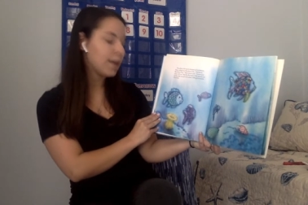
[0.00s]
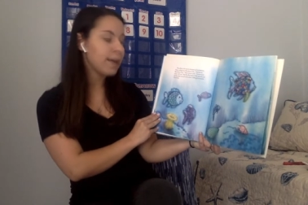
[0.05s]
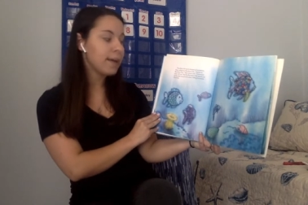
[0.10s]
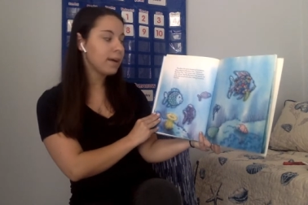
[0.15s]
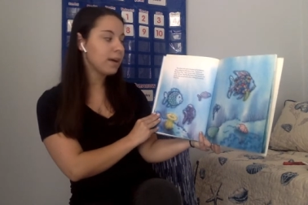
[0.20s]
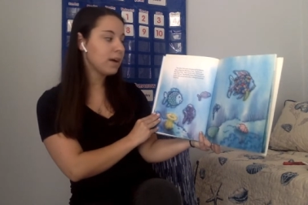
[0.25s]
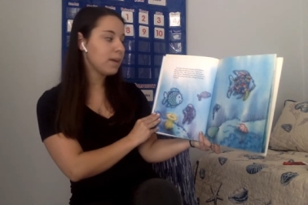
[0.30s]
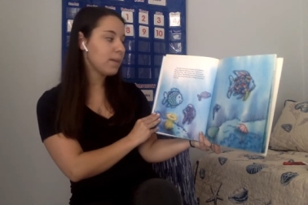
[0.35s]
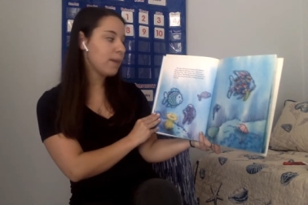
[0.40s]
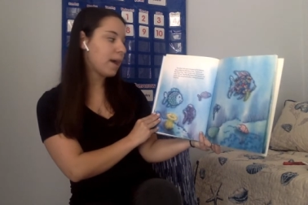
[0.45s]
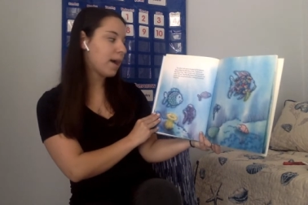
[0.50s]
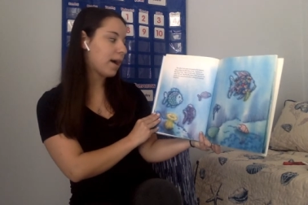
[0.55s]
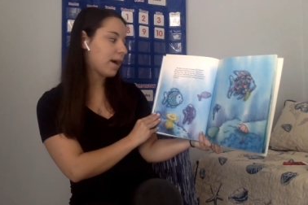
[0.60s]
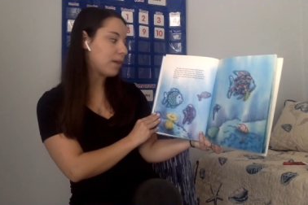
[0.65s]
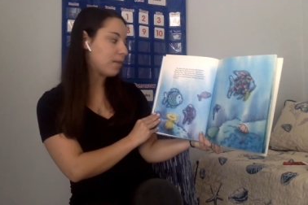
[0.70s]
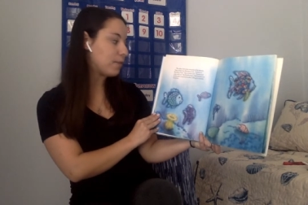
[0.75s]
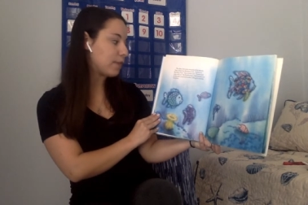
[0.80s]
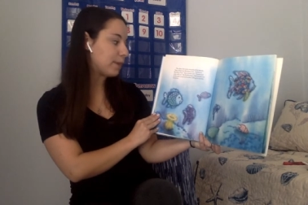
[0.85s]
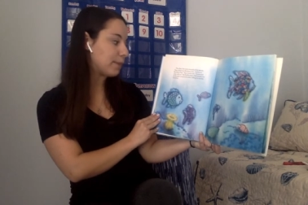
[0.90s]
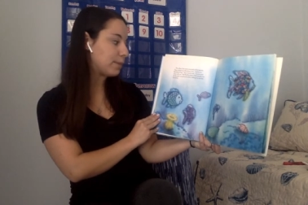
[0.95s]
Come
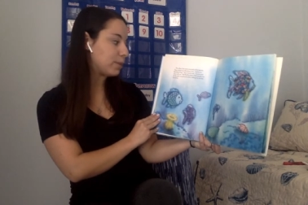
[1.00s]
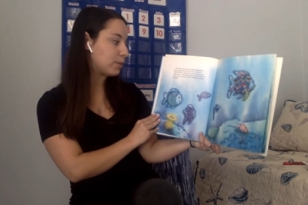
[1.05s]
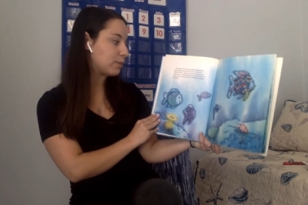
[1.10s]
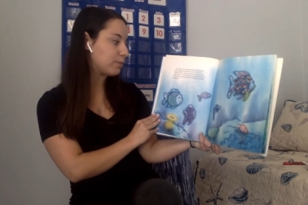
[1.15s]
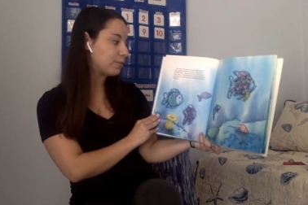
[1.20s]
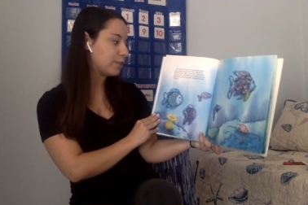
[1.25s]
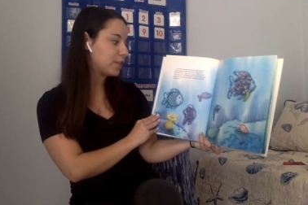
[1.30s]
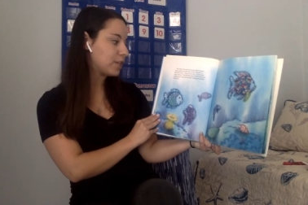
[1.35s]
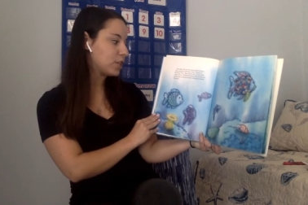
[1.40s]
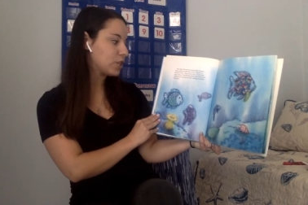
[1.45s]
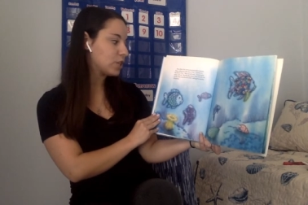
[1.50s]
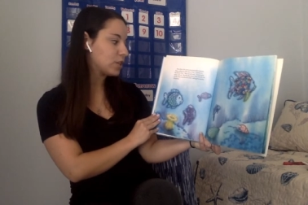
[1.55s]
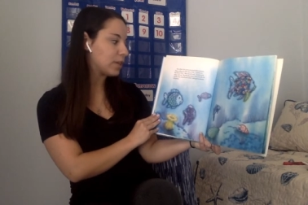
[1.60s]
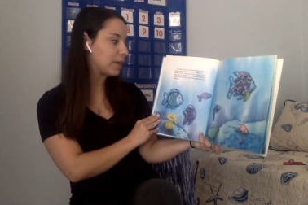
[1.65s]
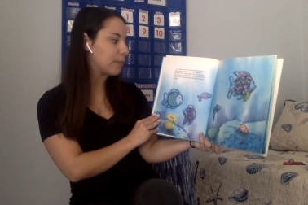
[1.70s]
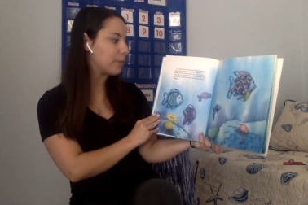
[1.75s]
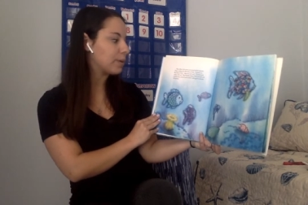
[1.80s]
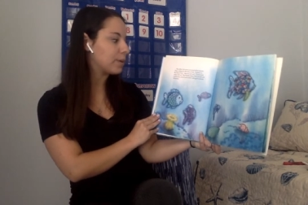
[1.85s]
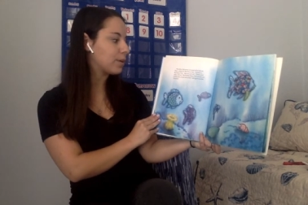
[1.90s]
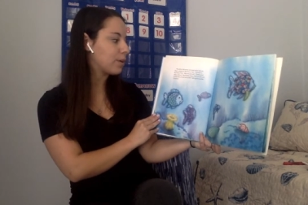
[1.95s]
on, Rainbow Fish, they
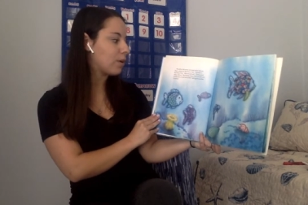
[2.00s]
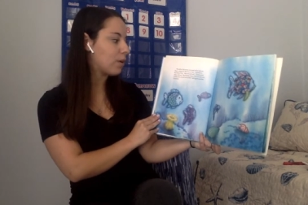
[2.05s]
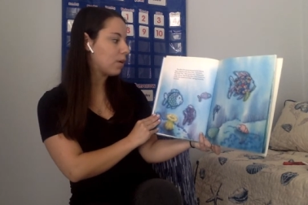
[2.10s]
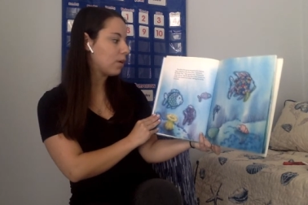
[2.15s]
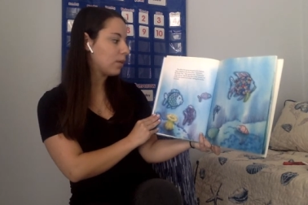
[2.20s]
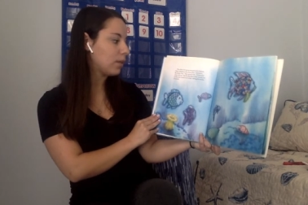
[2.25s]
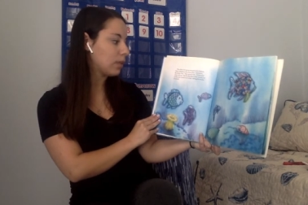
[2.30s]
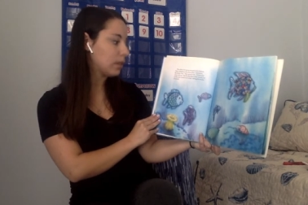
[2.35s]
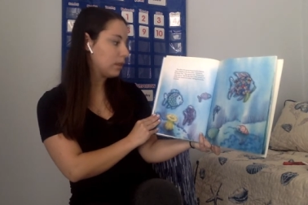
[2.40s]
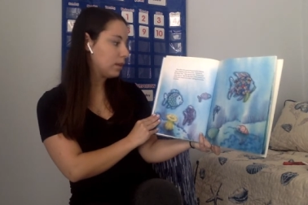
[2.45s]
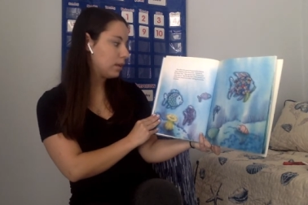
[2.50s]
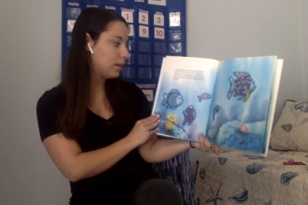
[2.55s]
would call.